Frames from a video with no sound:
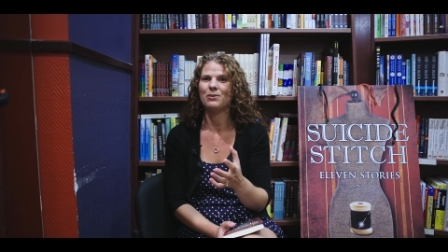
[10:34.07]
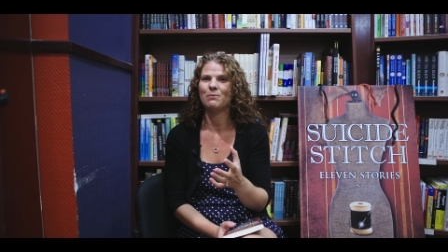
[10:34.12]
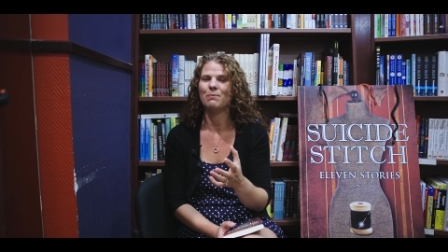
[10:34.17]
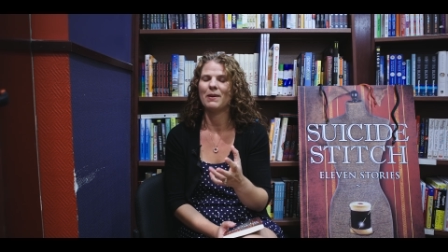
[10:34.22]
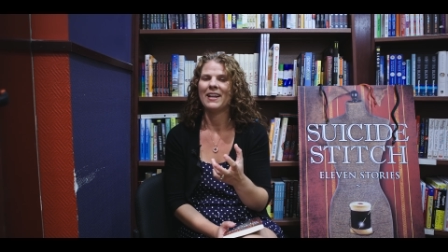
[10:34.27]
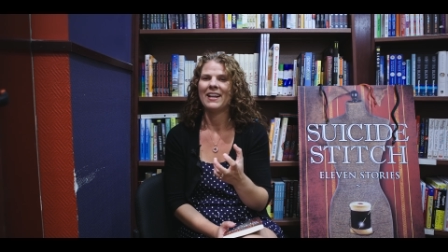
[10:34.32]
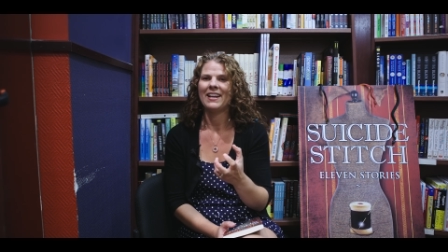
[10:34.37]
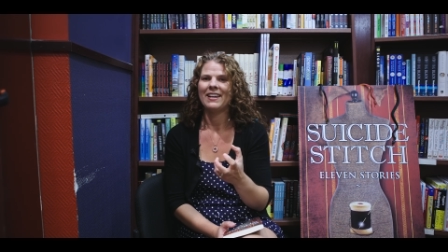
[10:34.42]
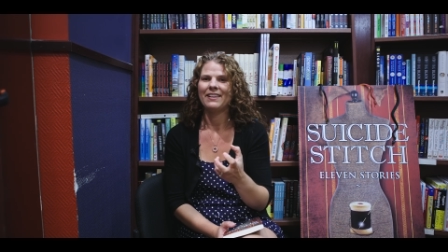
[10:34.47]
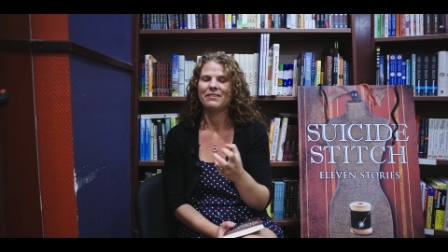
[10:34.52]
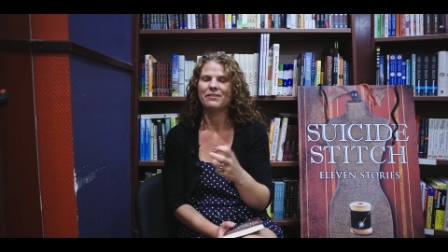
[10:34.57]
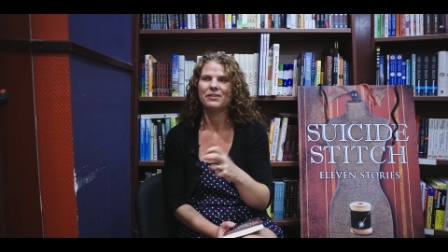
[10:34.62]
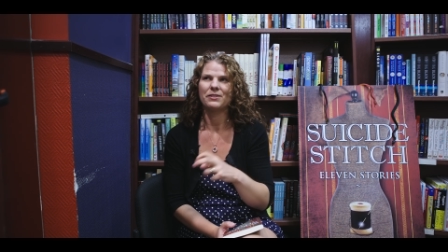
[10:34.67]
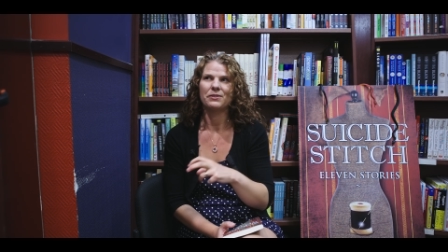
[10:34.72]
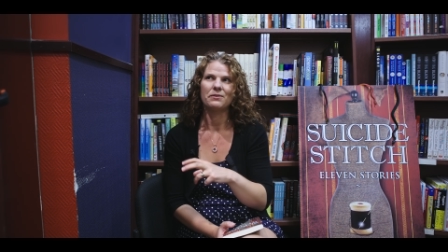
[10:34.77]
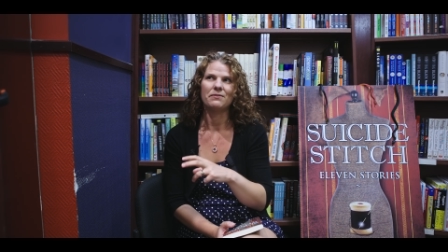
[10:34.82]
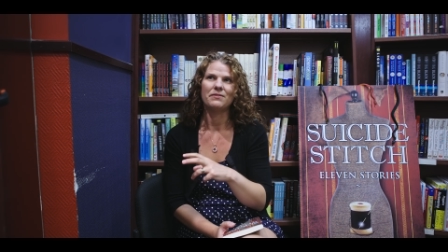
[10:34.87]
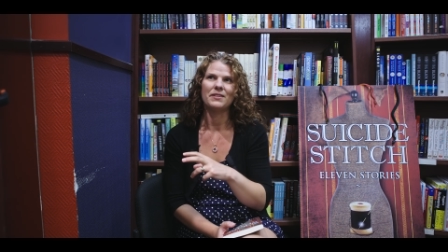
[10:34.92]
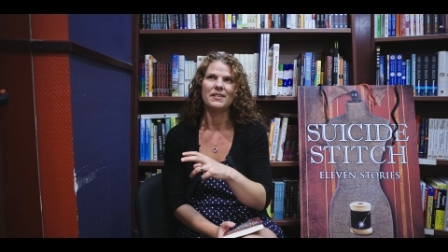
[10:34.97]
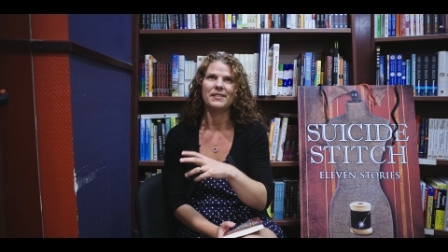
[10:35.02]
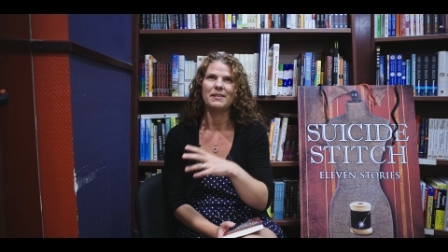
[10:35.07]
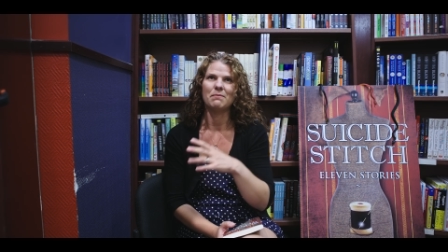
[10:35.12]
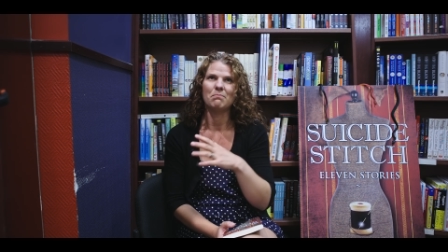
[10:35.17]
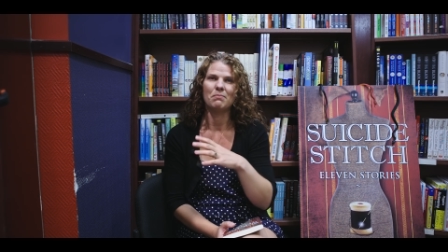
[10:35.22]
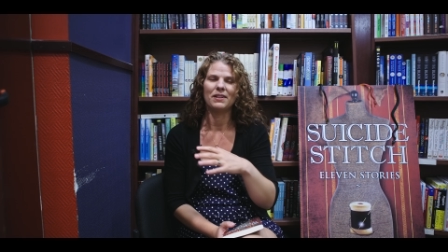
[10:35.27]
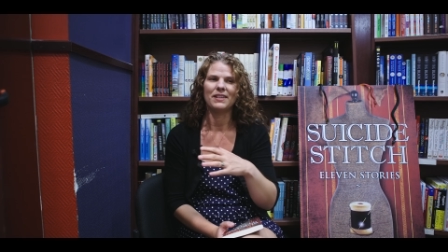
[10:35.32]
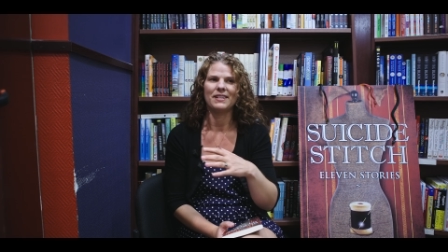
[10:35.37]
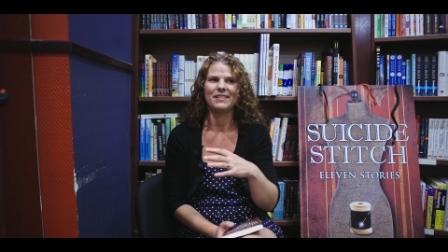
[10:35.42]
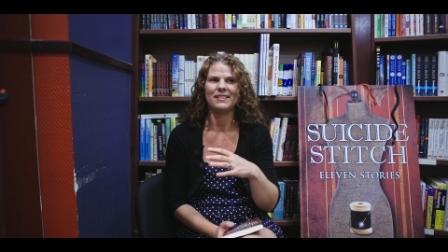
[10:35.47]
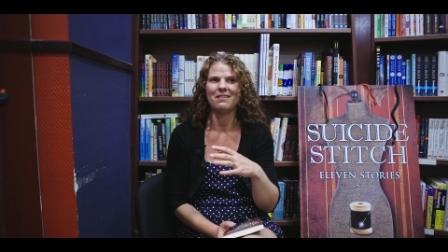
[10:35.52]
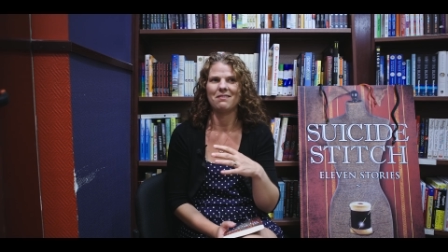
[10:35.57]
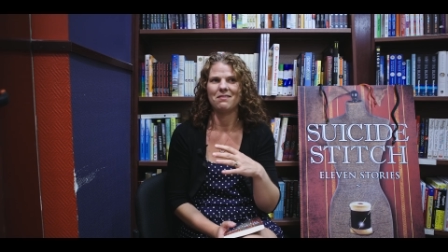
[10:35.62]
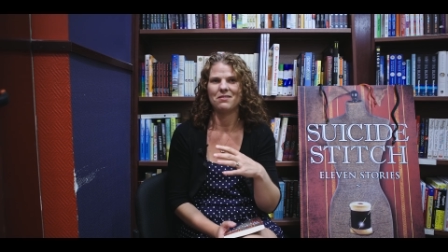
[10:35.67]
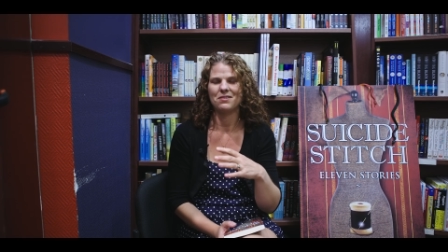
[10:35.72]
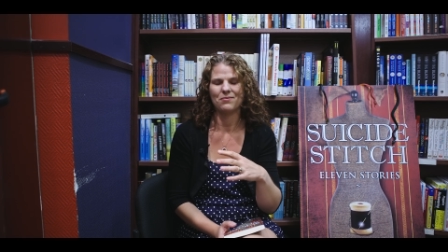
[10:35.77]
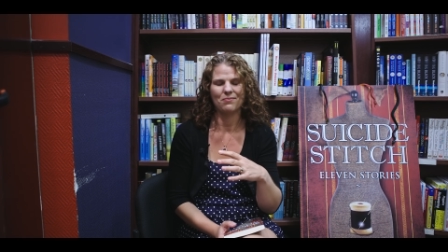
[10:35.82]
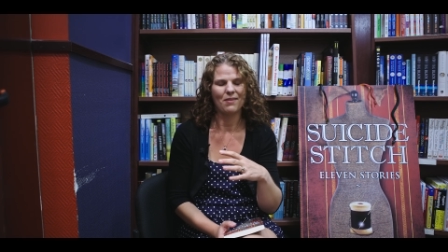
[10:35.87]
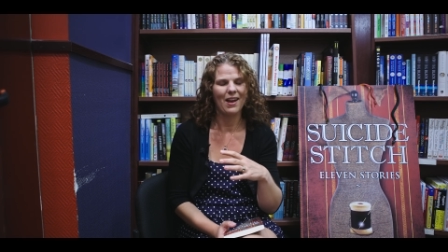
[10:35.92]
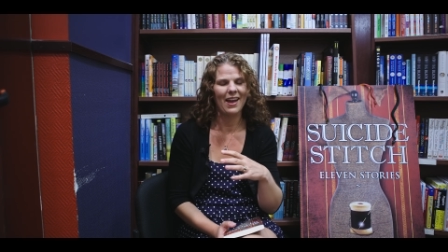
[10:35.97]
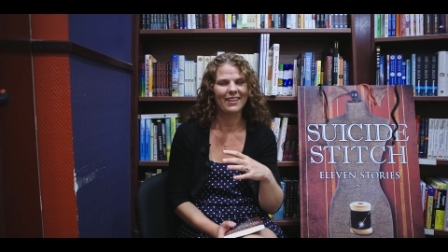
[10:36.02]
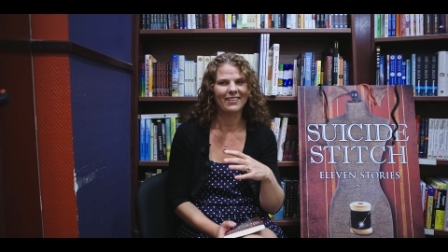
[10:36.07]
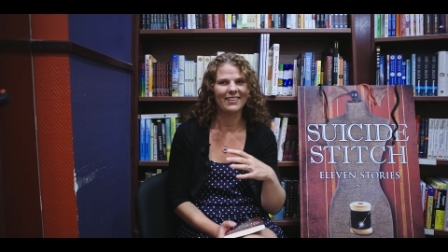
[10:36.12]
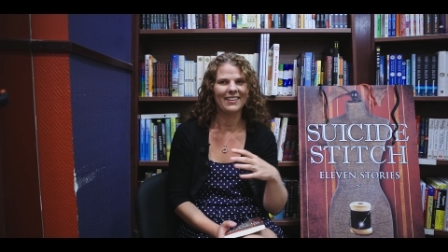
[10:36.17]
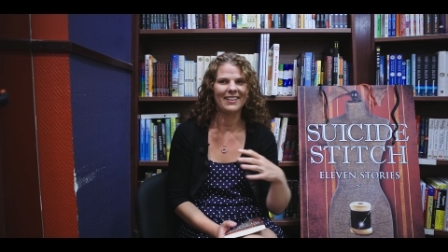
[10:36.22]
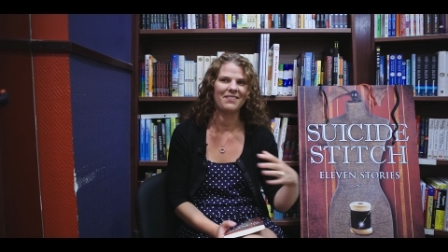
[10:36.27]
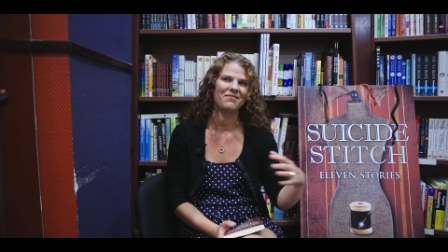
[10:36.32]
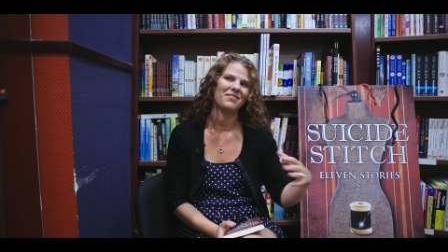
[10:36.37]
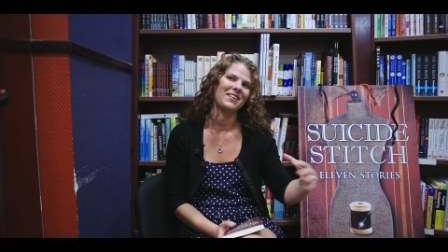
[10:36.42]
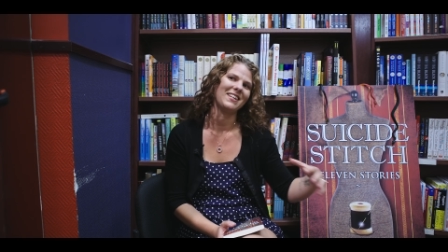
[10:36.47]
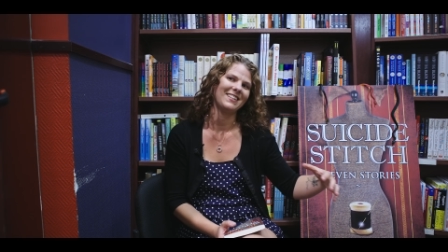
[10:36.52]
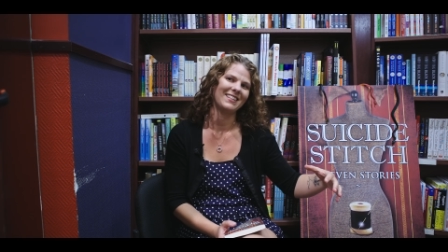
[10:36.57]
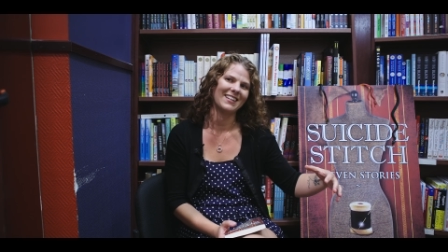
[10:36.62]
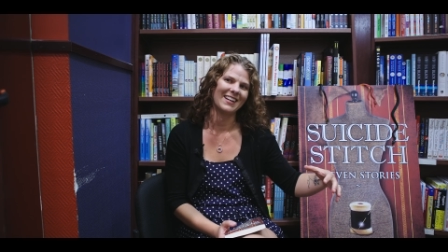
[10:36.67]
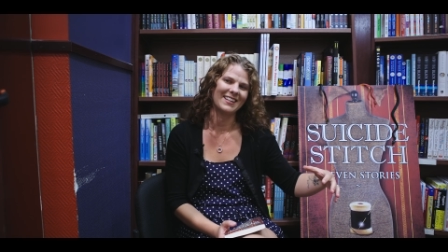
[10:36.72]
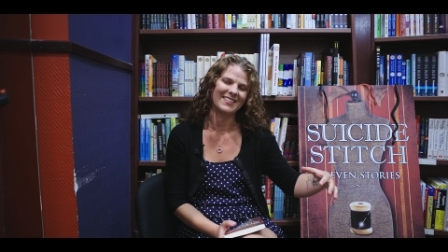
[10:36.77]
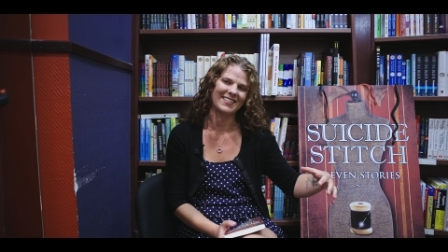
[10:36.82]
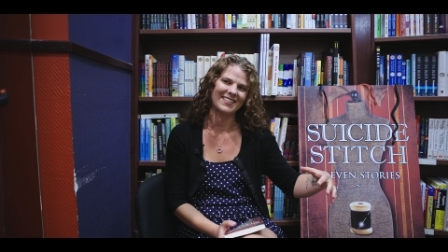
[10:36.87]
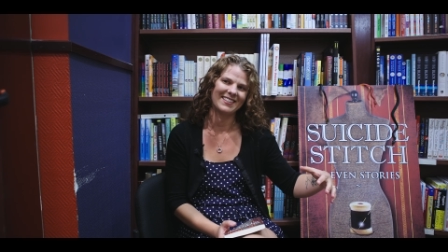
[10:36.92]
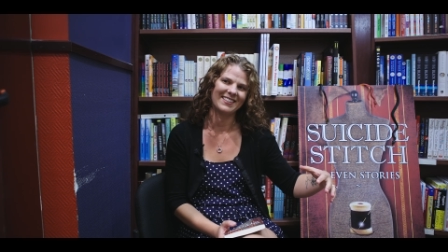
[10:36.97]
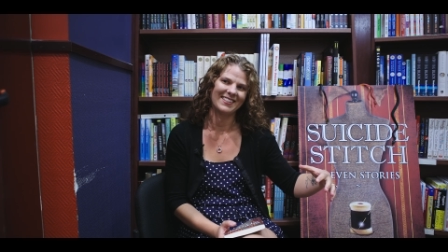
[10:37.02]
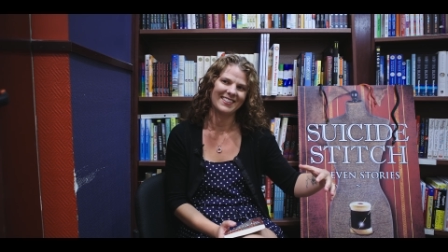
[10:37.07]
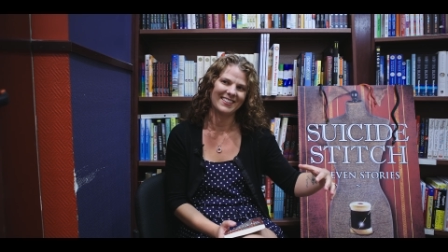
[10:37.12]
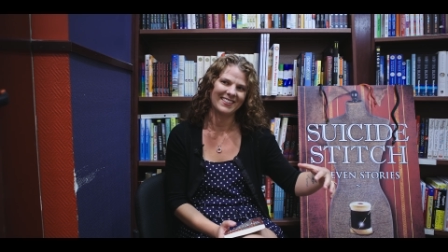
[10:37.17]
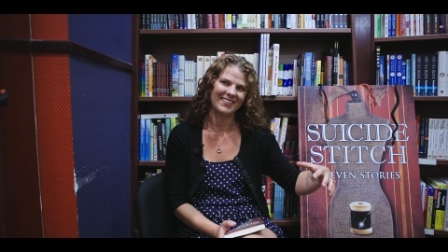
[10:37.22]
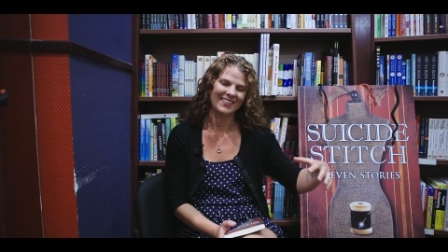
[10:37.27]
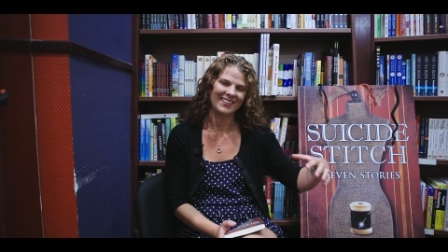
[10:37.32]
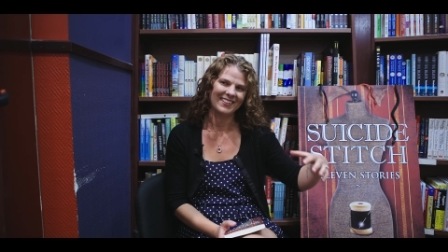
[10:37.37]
but there's sort of this implicit threat that if he doesn't